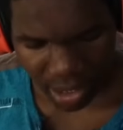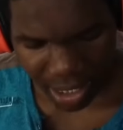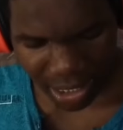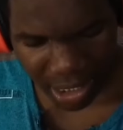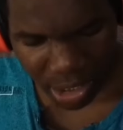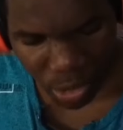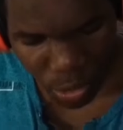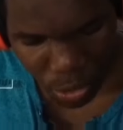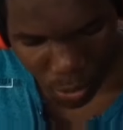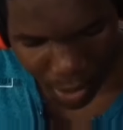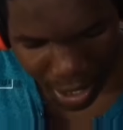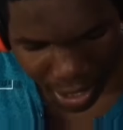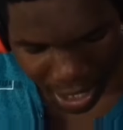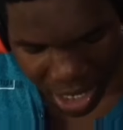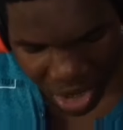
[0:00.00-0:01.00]
Cause you used to
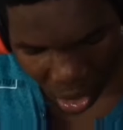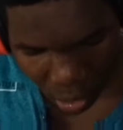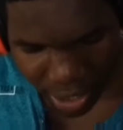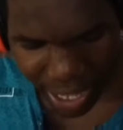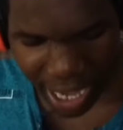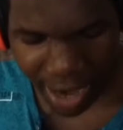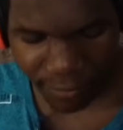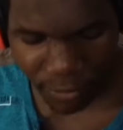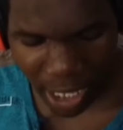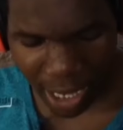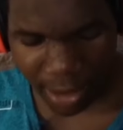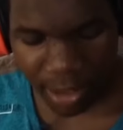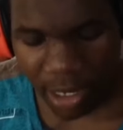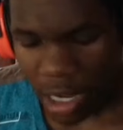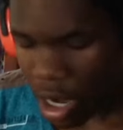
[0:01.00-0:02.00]
walk and know you have
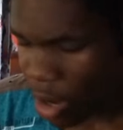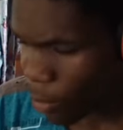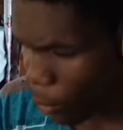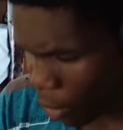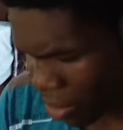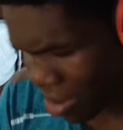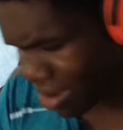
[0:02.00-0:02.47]
to roll